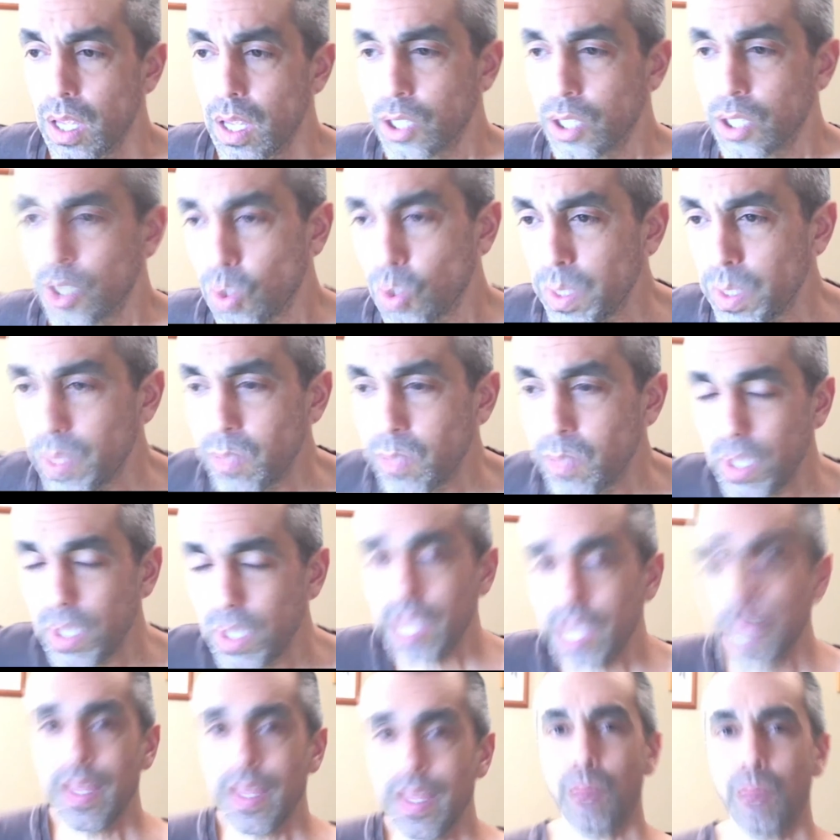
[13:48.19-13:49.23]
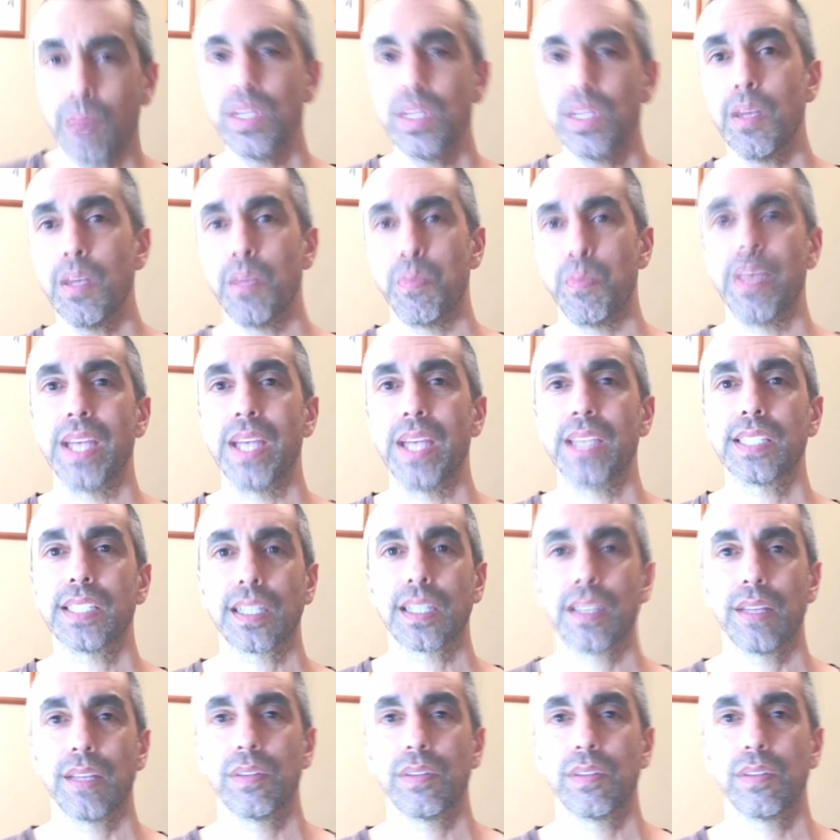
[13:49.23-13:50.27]
So we did that. We did a
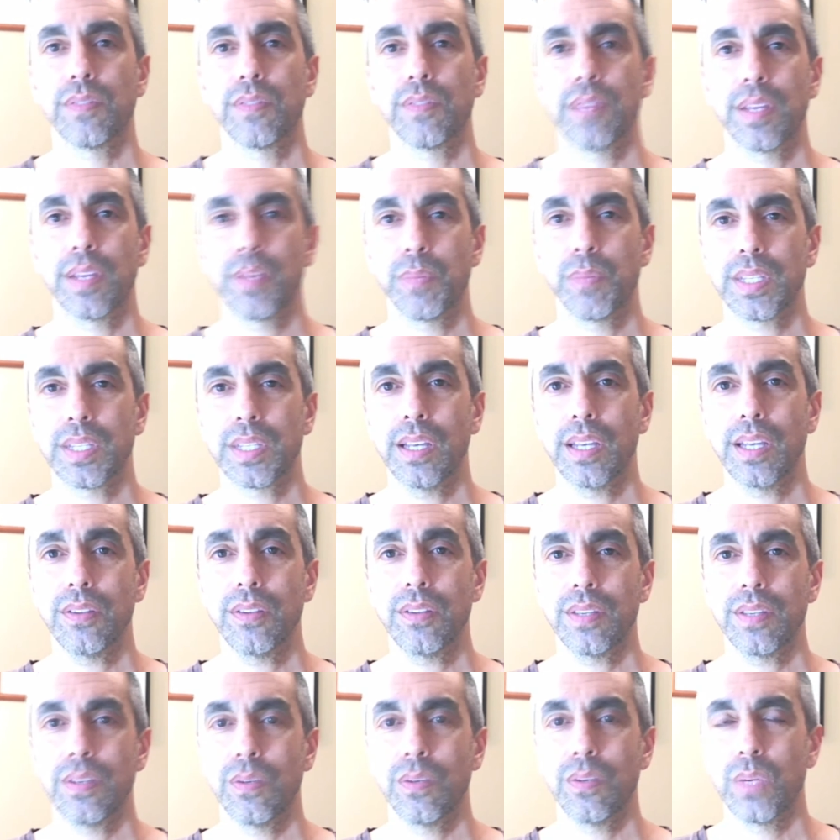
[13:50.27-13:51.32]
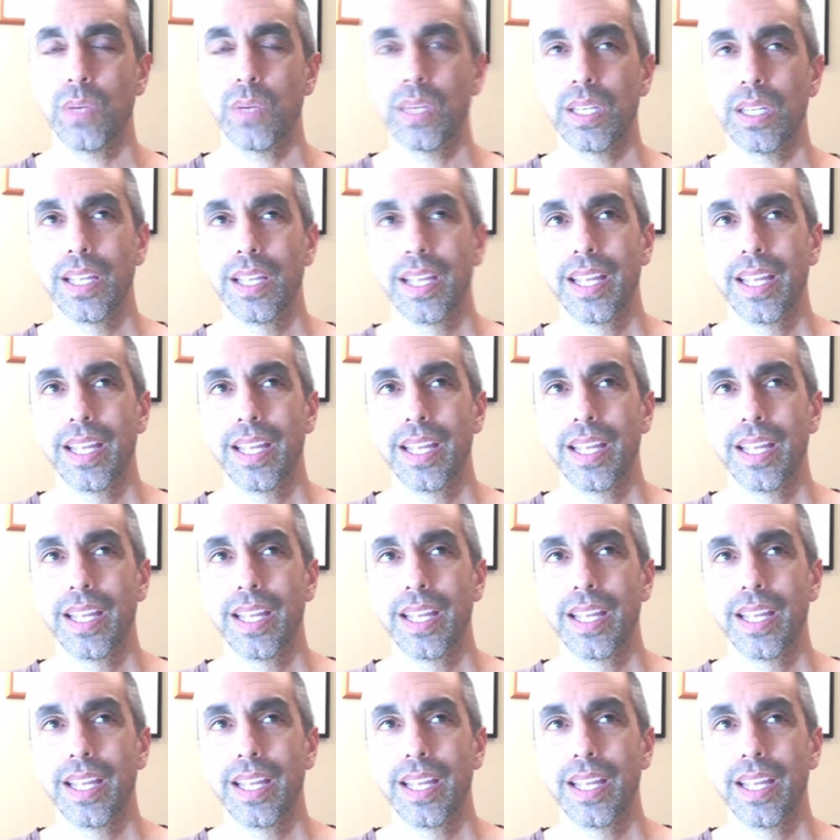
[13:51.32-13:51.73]
basic level of thing, but the other thing we